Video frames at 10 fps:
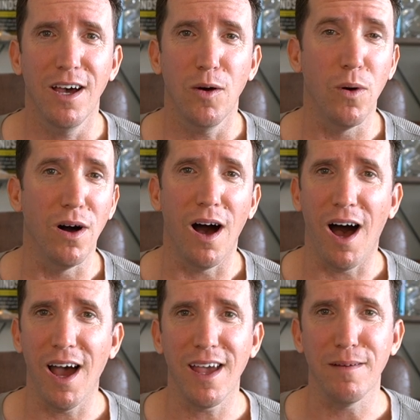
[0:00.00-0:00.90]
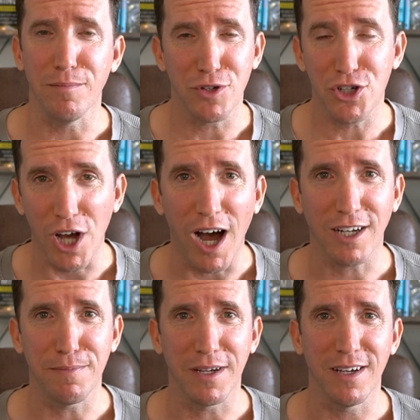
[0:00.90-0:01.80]
Well, I am
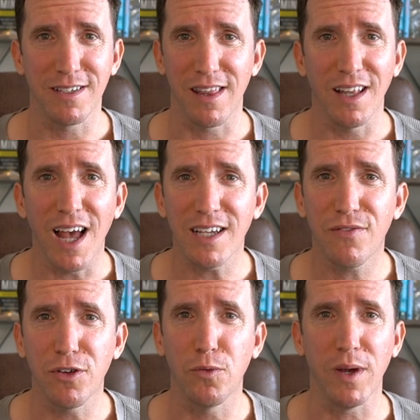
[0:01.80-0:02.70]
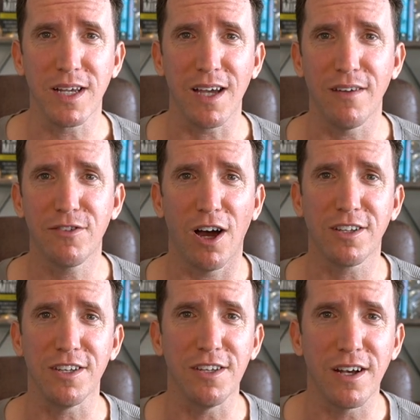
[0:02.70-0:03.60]
shocked because in the last few weeks, I've talked
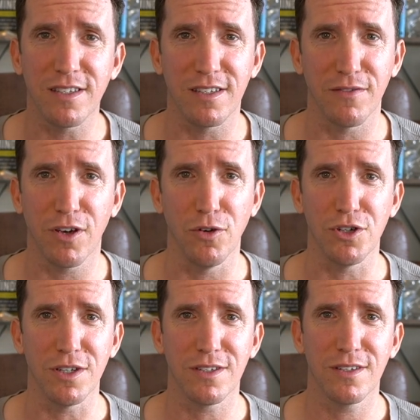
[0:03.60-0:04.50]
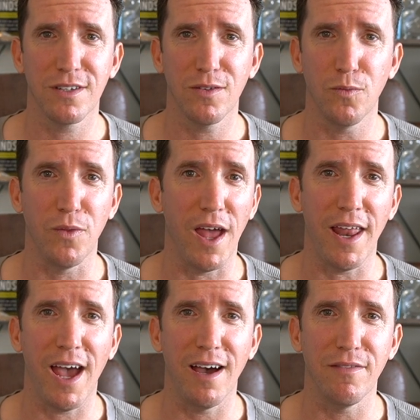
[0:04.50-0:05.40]
to dozens of coaches that
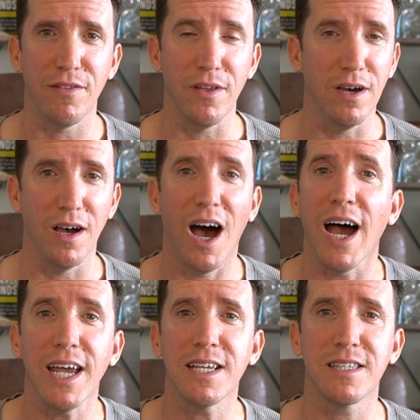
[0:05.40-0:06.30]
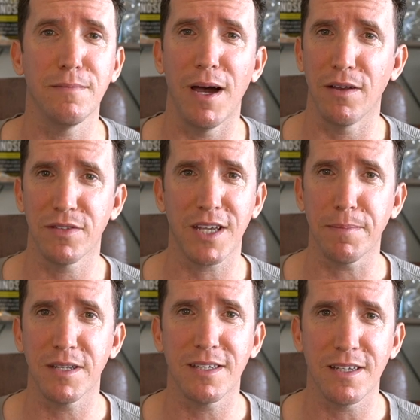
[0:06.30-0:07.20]
have the highest amount of
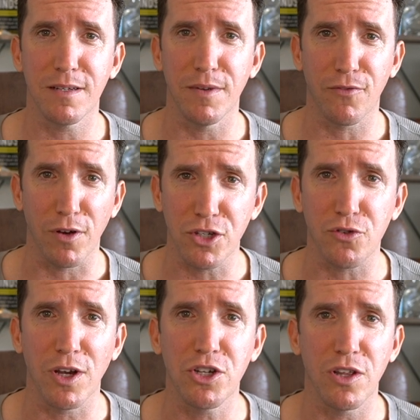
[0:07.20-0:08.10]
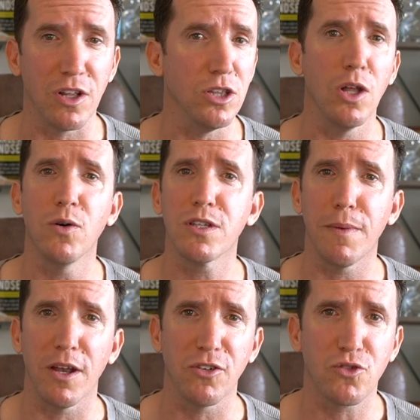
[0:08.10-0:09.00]
skepticism and frustration, the lowest
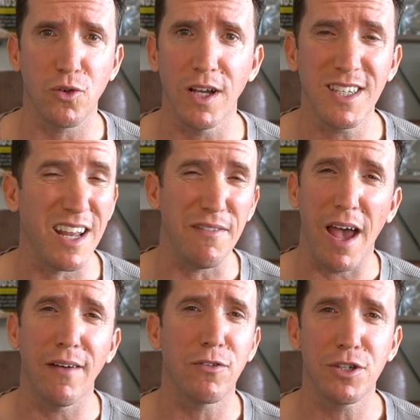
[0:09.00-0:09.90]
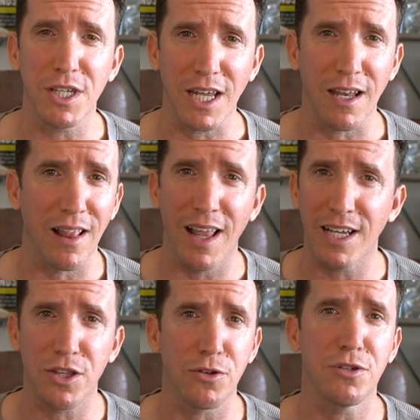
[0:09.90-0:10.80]
amount of trust that I've ever seen in the
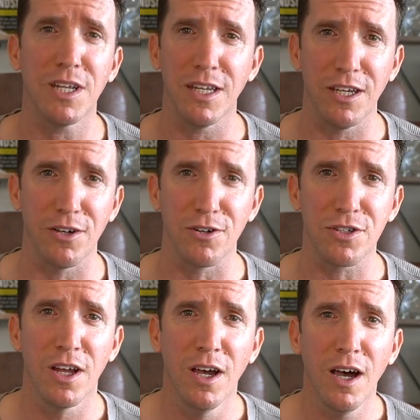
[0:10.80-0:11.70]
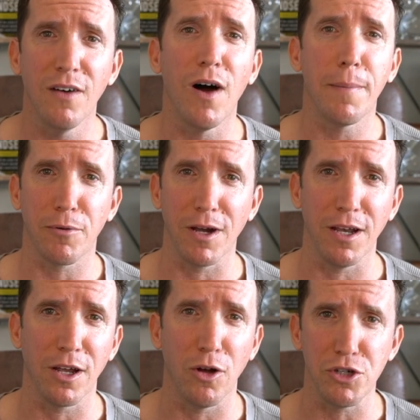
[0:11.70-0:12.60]
last 13 years of operating
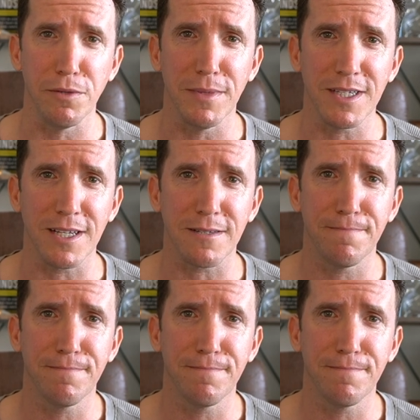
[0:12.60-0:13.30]
a coaching business.